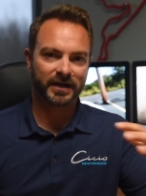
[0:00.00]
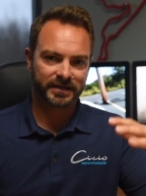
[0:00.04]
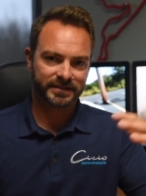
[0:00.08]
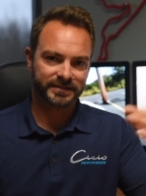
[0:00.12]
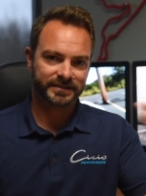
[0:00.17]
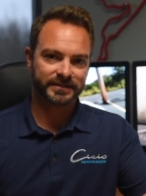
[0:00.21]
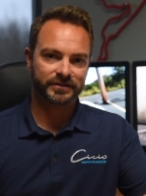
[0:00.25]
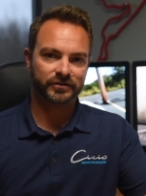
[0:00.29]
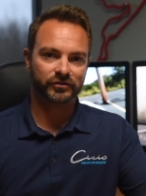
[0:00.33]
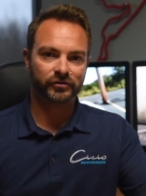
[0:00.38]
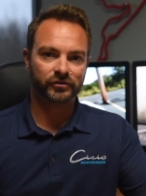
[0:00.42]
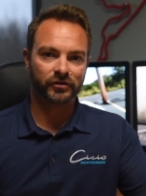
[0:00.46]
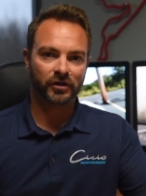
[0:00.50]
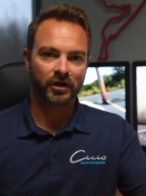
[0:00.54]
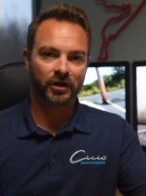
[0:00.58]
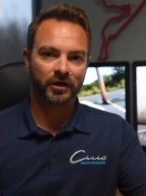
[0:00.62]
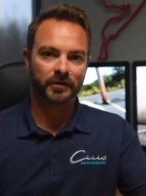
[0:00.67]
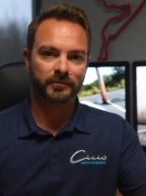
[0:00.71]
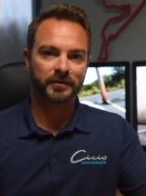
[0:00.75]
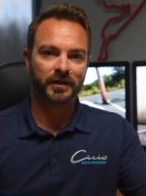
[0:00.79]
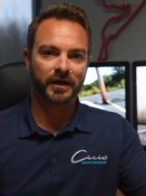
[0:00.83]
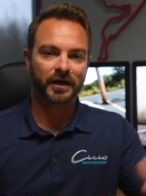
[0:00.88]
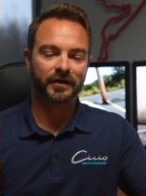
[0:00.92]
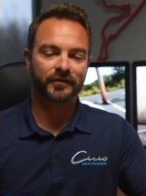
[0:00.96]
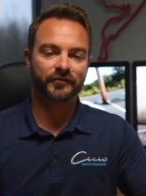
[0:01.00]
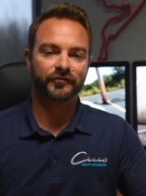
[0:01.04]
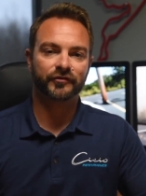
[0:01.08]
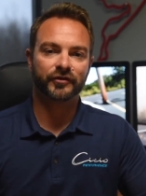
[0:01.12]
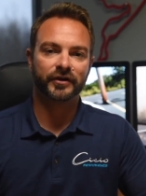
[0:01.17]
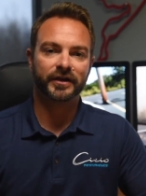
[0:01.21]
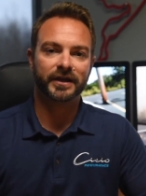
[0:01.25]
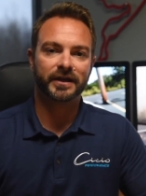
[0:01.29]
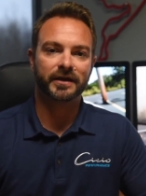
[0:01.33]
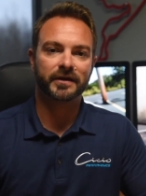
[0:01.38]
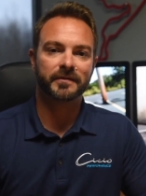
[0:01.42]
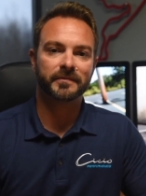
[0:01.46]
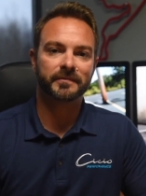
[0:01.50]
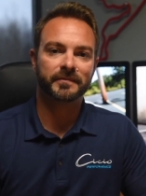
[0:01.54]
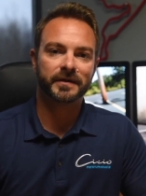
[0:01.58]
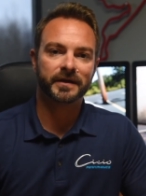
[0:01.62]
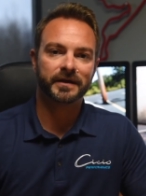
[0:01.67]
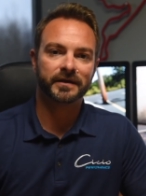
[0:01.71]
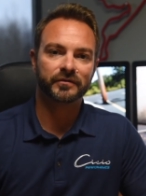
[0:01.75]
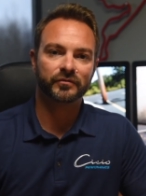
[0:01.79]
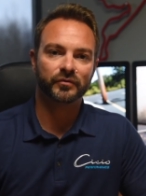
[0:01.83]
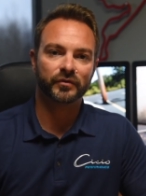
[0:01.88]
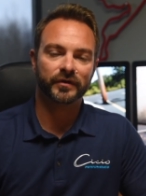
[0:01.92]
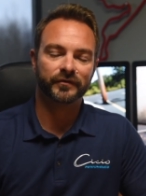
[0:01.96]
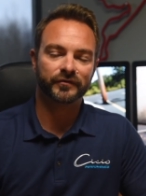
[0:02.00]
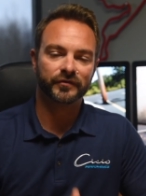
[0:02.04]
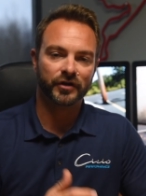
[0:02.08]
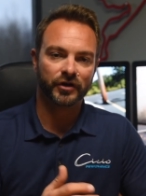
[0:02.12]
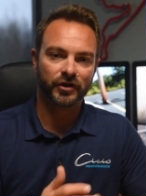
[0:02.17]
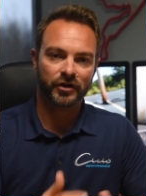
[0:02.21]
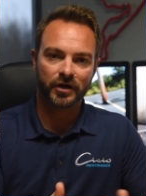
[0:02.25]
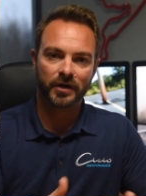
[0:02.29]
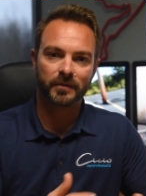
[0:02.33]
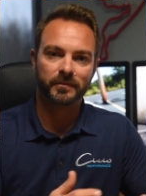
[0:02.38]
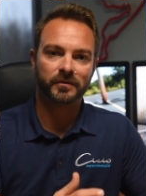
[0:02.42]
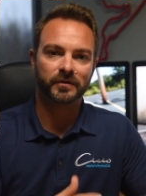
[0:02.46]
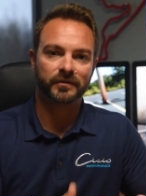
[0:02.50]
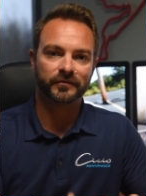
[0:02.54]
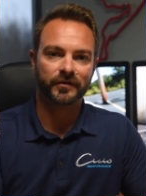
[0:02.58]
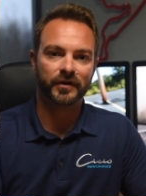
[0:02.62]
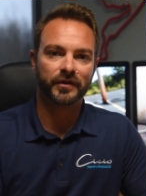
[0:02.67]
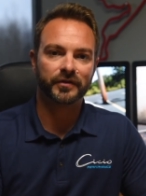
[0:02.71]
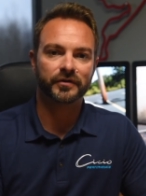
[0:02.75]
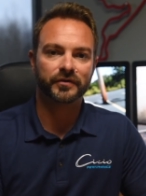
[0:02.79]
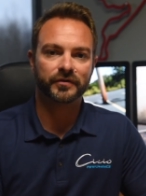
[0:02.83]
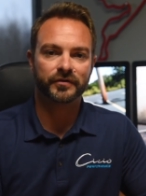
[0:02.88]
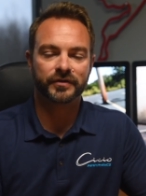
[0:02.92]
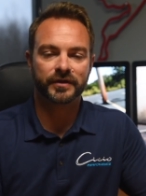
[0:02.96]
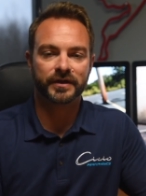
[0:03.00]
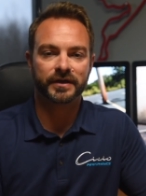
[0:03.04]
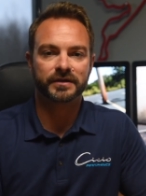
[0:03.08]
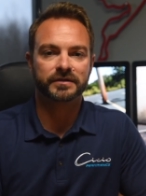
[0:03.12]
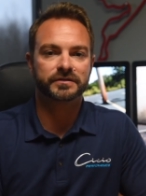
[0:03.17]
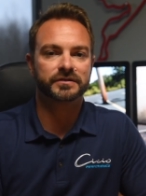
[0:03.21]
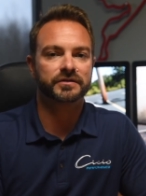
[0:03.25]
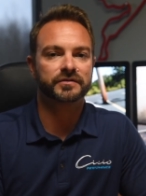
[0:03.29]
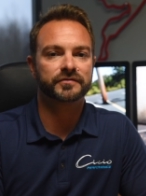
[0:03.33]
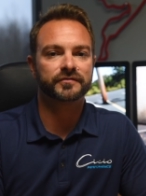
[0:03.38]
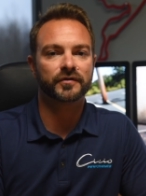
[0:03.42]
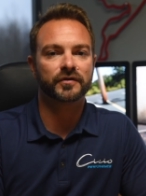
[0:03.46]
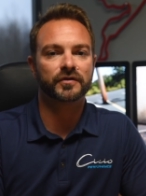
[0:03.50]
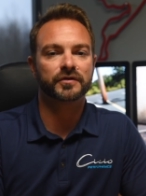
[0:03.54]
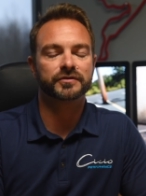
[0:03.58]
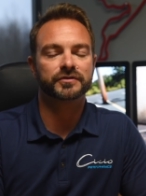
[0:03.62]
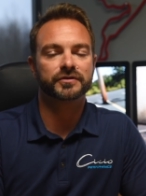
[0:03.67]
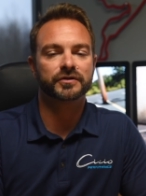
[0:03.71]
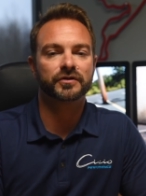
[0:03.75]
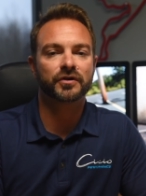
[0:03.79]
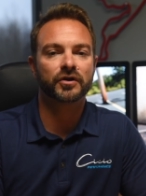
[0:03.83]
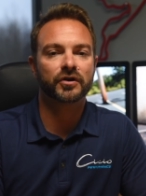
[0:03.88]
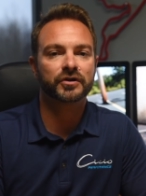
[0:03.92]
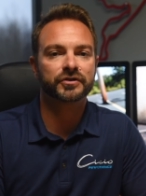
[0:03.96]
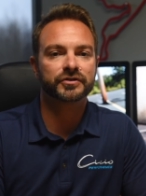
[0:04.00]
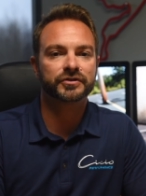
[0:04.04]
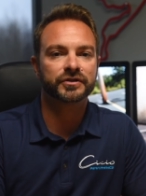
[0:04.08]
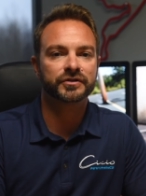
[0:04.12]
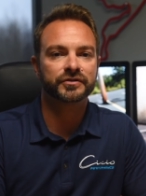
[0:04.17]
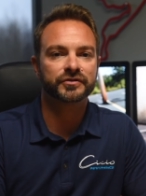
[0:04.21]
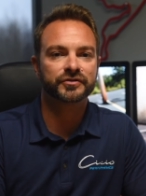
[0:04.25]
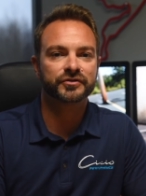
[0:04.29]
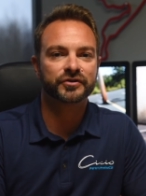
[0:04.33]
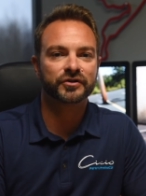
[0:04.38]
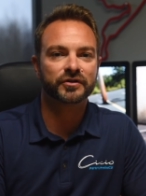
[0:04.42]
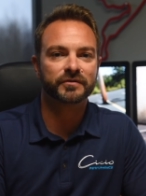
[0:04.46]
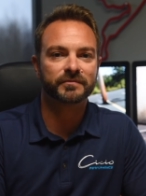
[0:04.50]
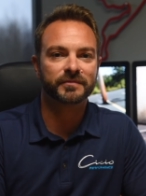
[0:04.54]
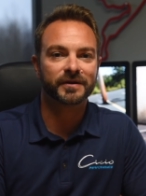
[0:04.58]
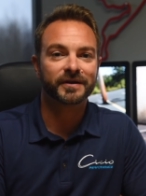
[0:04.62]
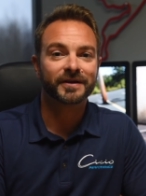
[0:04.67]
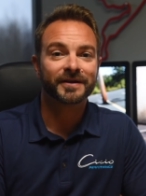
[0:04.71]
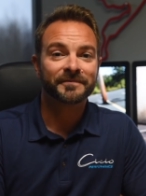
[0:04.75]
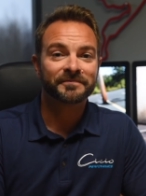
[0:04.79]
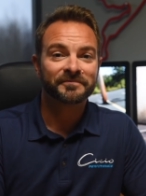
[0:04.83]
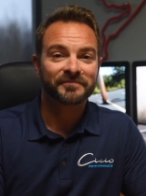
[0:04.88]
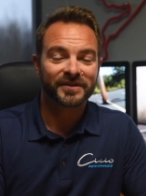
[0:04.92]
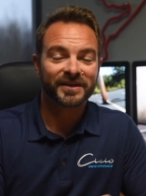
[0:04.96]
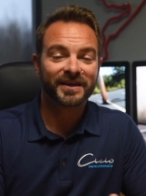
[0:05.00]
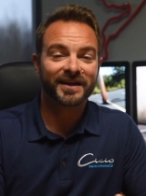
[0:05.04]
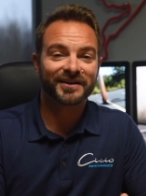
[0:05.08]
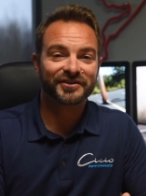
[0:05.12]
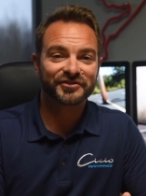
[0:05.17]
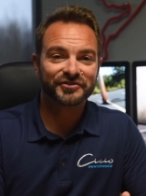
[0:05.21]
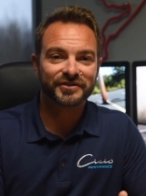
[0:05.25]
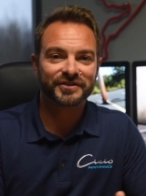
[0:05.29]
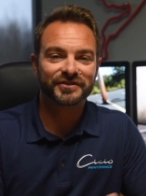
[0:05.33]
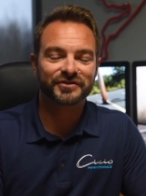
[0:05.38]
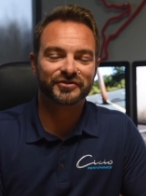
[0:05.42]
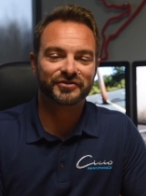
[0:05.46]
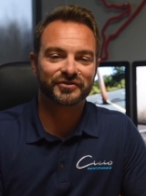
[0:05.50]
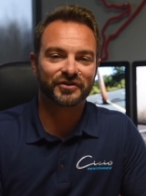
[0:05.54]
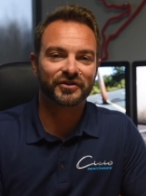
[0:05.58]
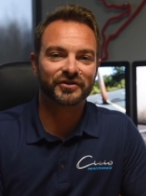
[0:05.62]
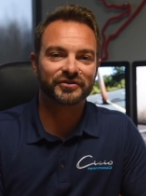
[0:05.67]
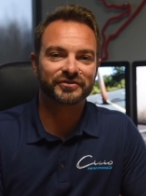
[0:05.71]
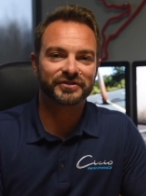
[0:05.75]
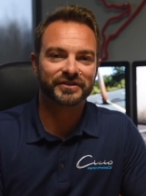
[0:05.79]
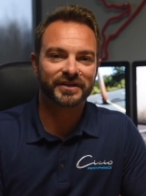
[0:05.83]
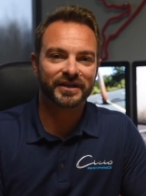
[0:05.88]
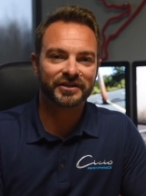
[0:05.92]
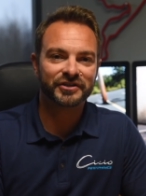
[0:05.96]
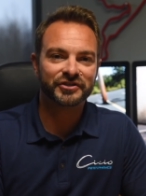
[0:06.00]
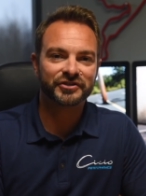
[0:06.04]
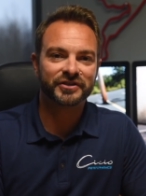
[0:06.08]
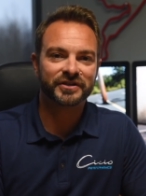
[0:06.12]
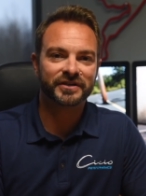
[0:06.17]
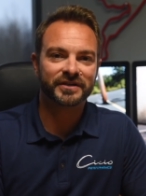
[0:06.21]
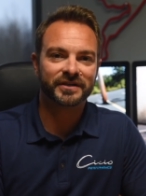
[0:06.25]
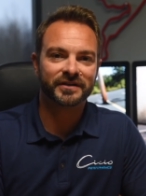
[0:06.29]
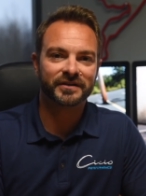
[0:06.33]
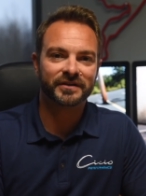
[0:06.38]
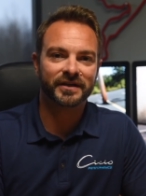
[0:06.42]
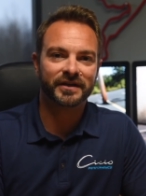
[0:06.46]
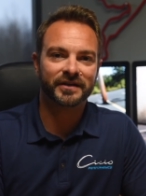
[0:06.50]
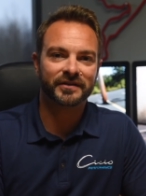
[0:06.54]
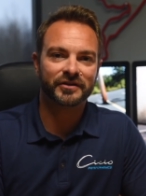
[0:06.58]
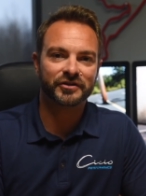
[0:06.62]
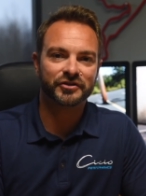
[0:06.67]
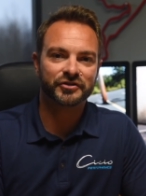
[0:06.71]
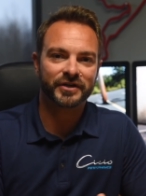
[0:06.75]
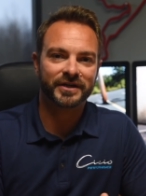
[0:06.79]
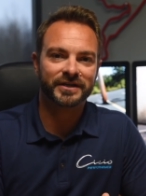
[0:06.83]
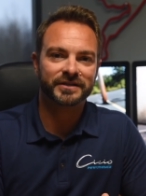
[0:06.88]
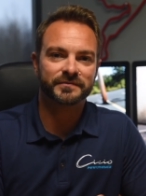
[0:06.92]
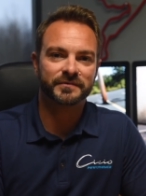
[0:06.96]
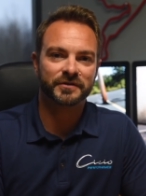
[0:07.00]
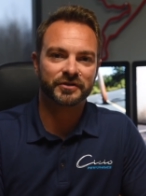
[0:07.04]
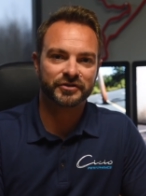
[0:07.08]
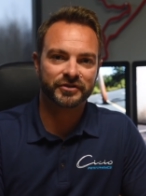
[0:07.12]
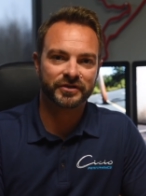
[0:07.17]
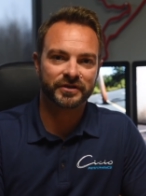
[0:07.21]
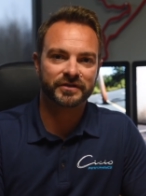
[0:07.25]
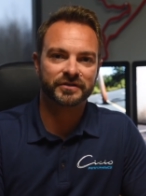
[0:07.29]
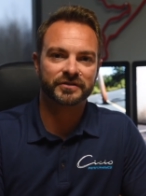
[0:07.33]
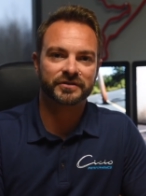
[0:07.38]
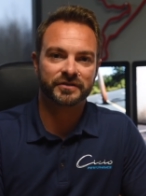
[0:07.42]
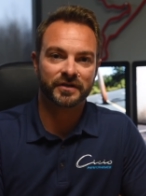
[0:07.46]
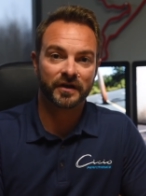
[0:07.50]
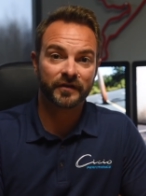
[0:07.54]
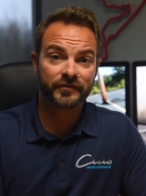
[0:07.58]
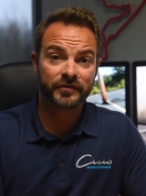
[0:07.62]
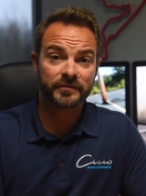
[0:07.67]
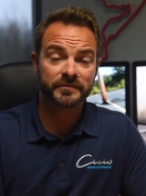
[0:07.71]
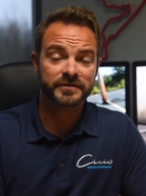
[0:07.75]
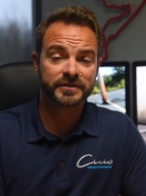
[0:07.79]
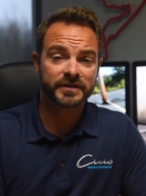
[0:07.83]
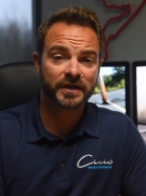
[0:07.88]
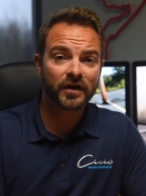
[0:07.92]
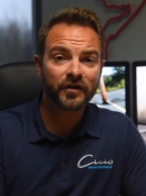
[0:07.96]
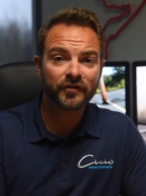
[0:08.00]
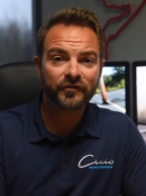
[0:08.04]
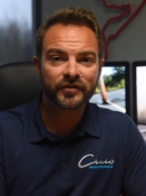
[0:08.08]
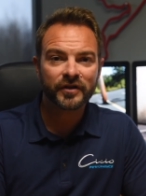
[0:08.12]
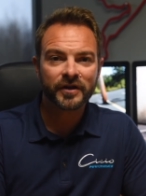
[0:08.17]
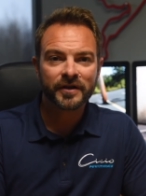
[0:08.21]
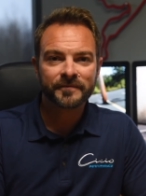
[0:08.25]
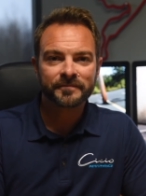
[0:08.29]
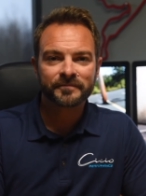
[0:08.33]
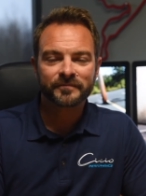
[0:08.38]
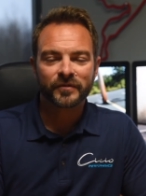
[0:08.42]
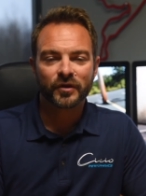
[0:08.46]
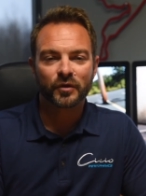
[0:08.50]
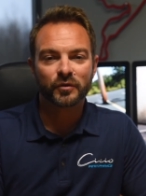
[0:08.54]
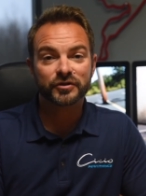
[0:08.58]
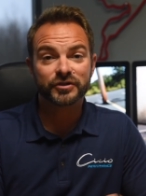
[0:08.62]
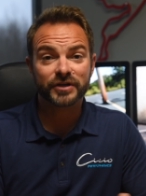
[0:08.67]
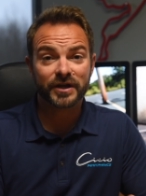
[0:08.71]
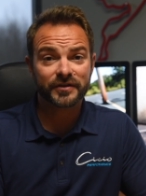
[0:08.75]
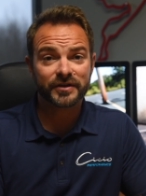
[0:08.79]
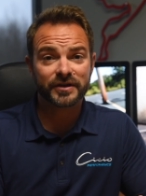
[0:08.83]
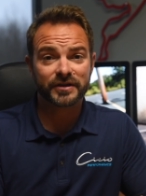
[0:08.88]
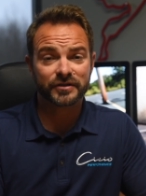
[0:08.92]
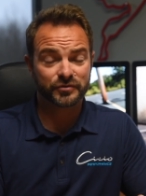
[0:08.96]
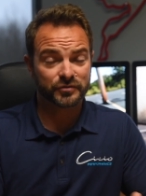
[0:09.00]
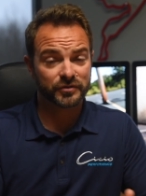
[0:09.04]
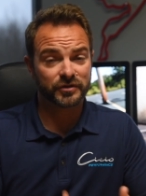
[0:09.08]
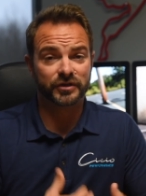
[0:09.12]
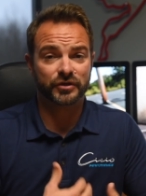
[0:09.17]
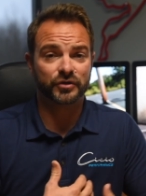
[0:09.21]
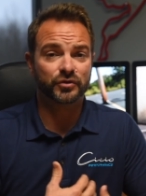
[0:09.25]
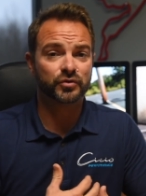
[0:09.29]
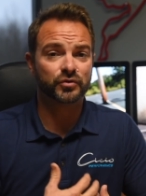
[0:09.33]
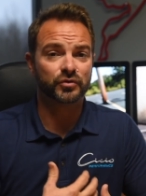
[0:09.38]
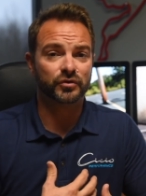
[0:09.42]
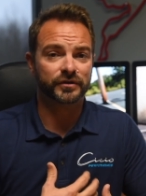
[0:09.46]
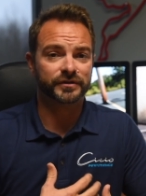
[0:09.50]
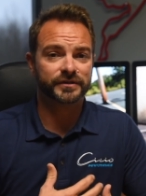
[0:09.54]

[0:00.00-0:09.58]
a sealed long block for him, and we've done a couple of other things as far as the car is concerned, but he actually installs the engine and the transmission and stuff himself, which I think is really cool.